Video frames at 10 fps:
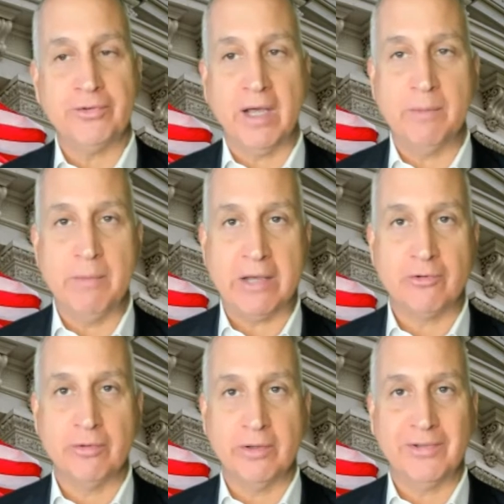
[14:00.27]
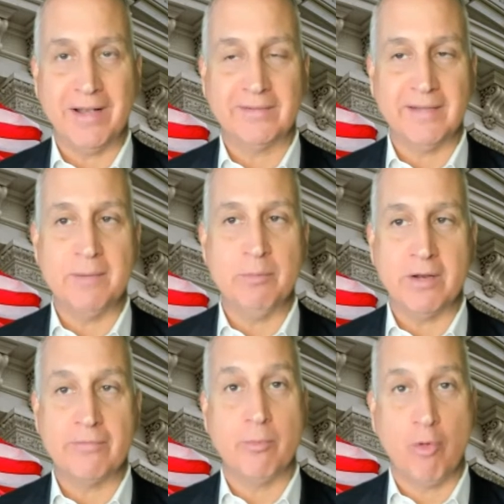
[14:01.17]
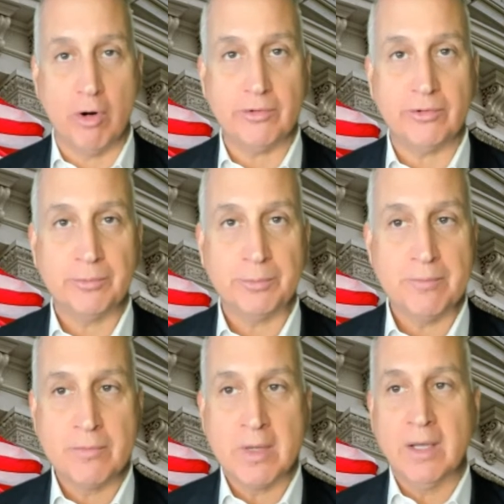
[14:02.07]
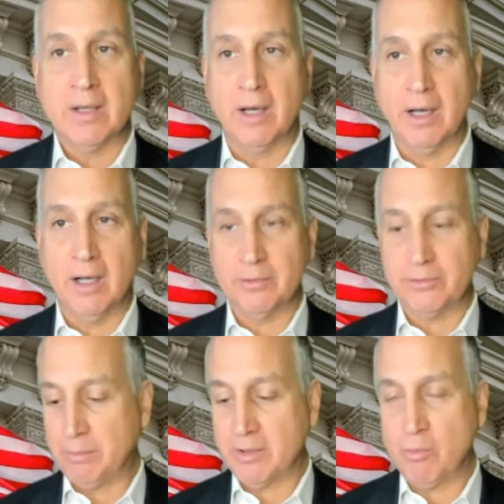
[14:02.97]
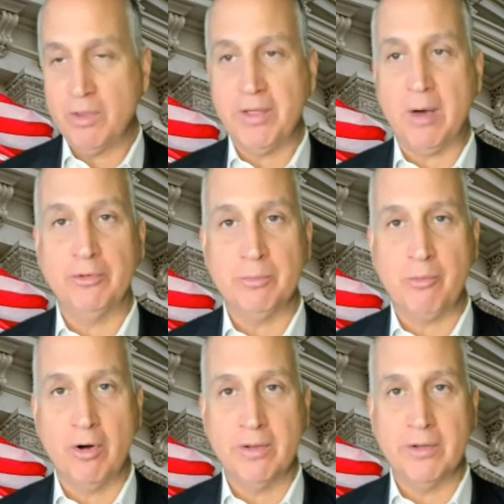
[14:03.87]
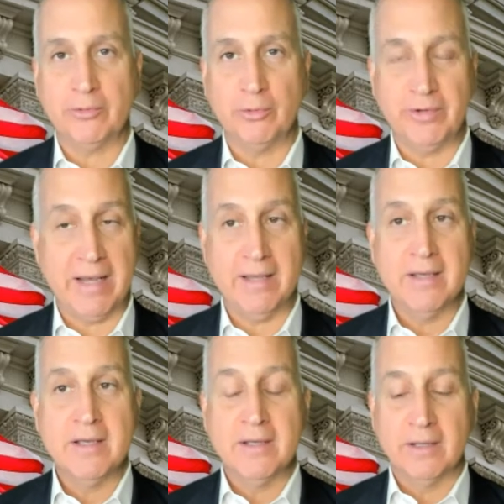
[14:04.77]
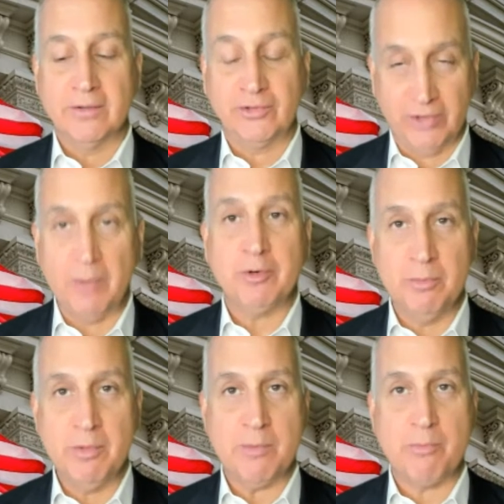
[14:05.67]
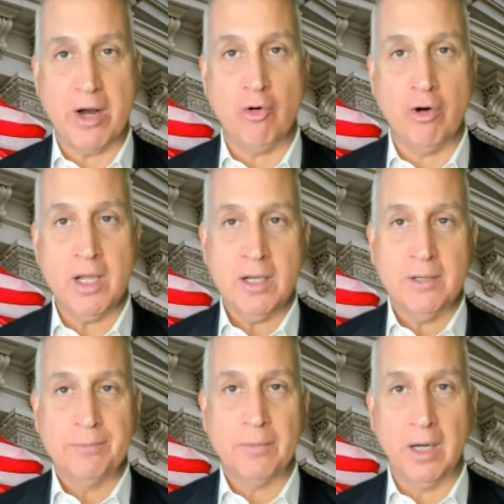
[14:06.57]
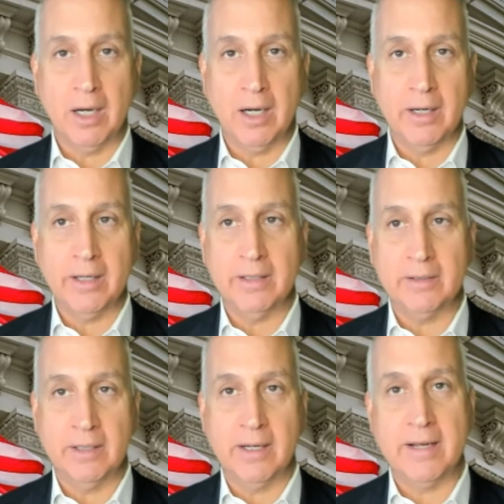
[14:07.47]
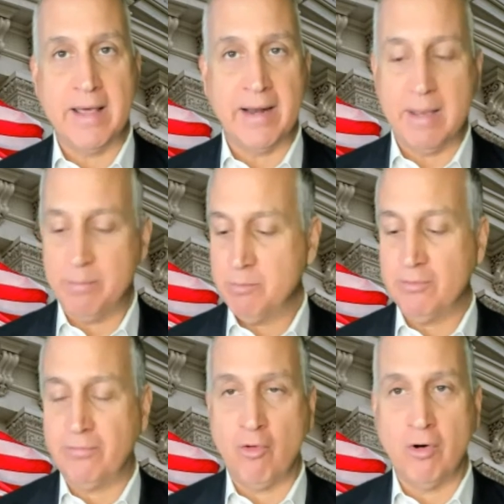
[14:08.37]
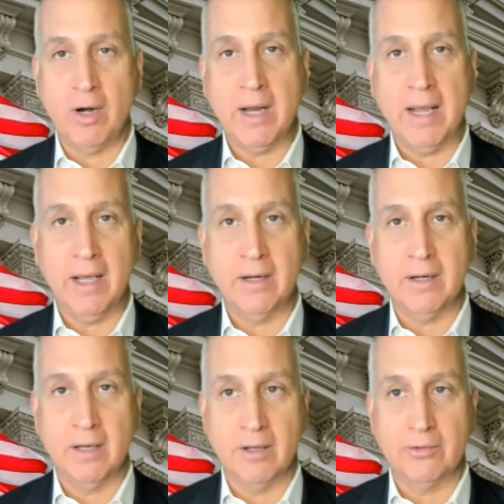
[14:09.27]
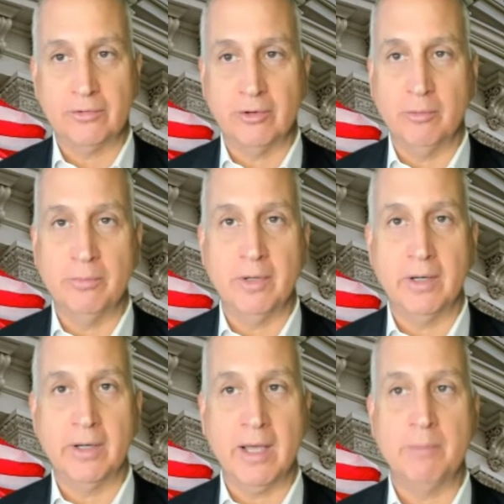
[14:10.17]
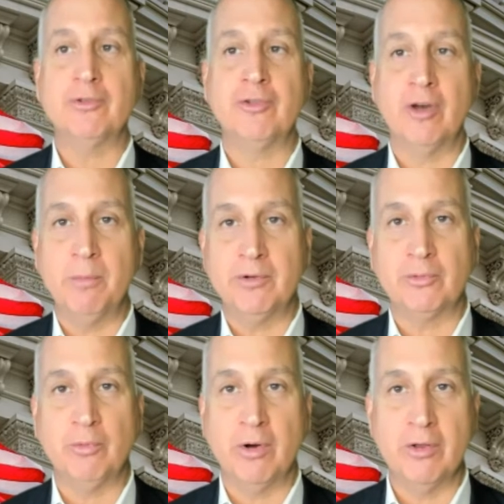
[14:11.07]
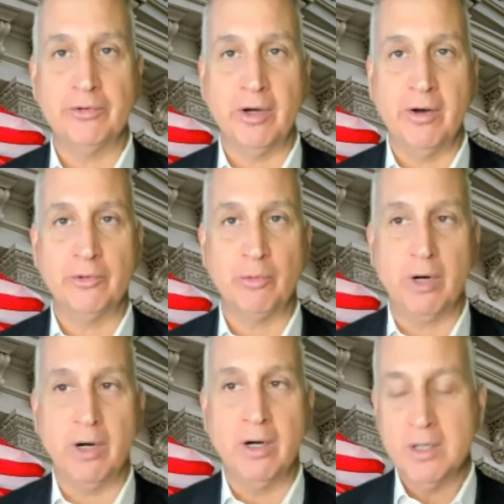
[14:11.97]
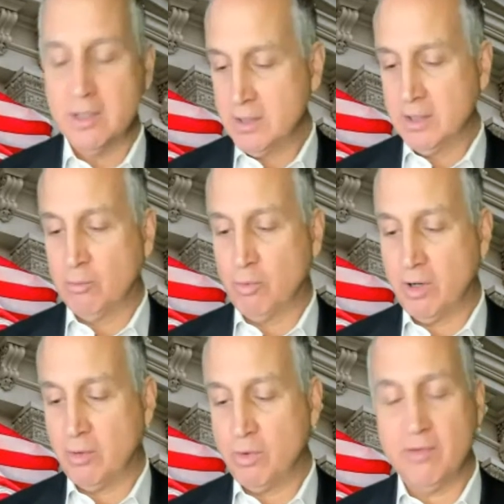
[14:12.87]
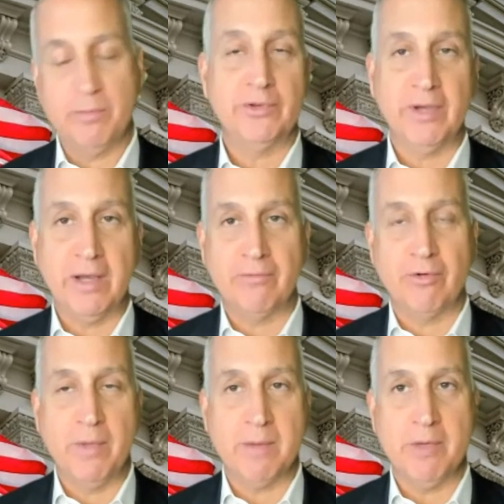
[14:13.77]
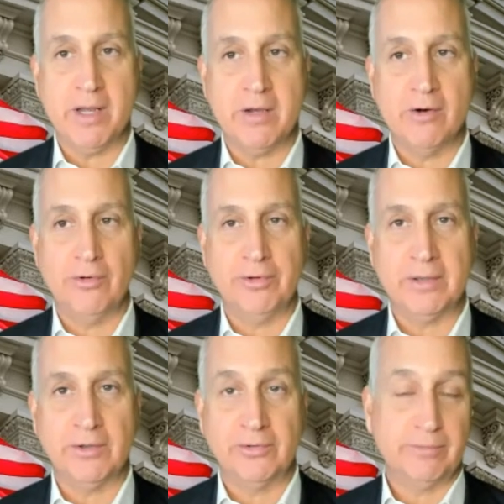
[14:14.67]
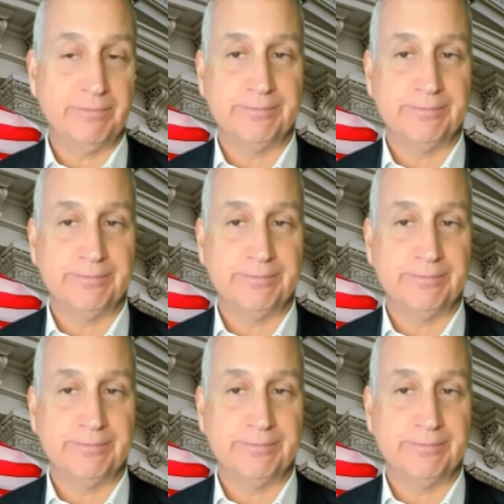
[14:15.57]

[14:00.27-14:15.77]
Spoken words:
time actually set aside money for ports, something that we thought was important. This was a subcommittee priority. It had not happened before, and so again, Mr. Chairman, just one of those areas where we have been saying for many years that this